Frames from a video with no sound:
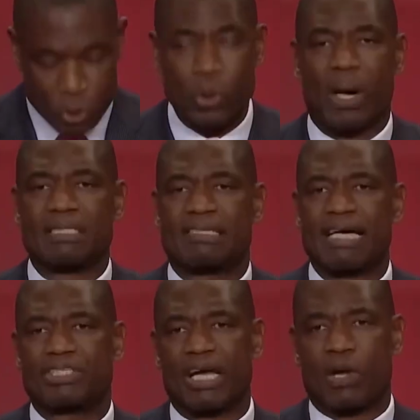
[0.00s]
you are
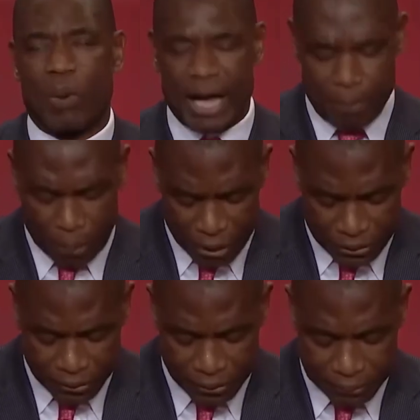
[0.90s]
such a great
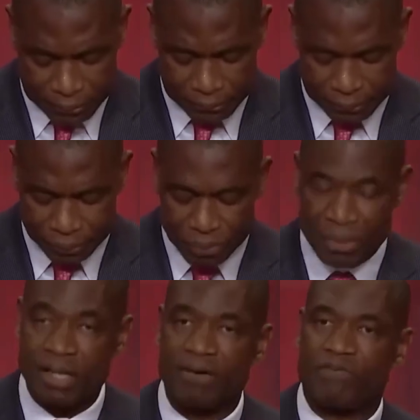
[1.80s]
brother,
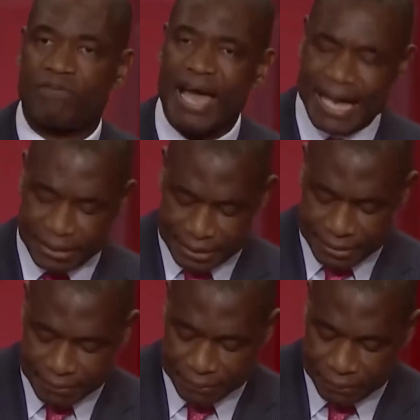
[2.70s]

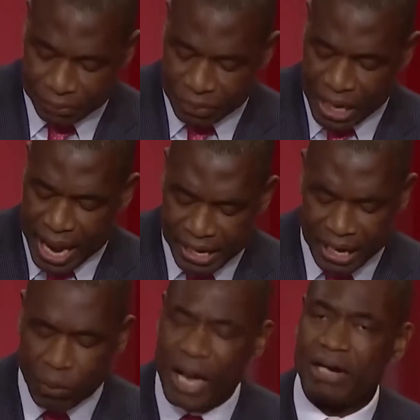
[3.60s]
friend, and
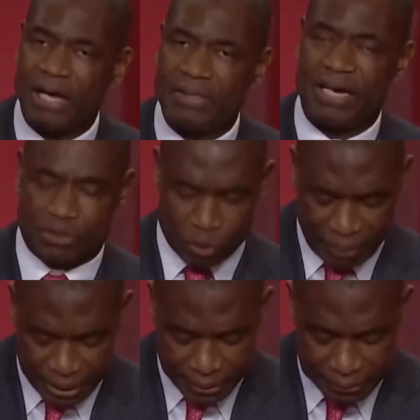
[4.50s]
a great leader to
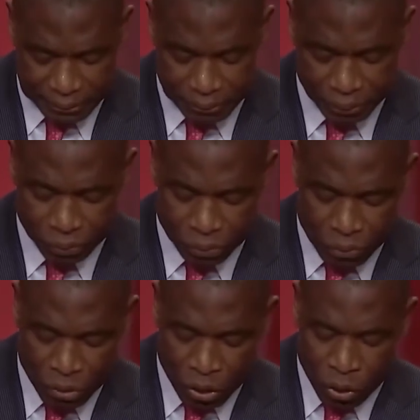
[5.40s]
me.
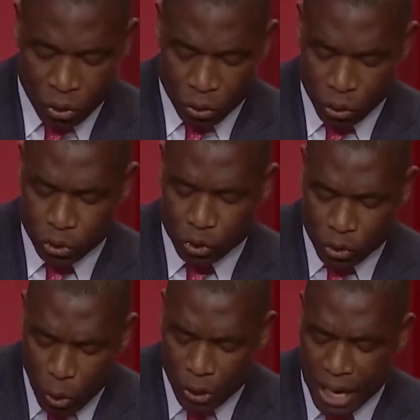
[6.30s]
You
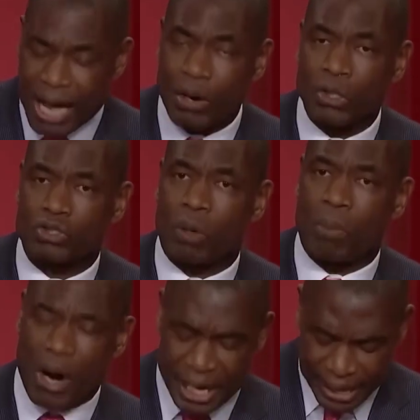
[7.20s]
took Alonzo
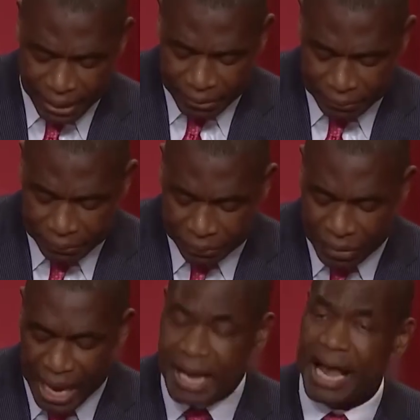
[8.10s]
Mourning
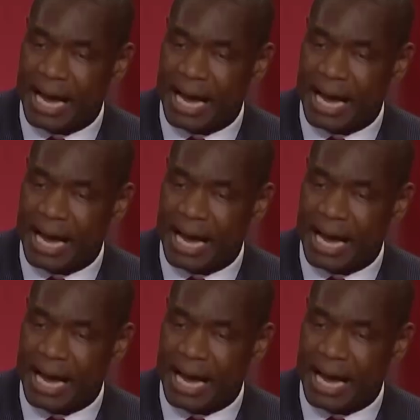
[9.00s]
and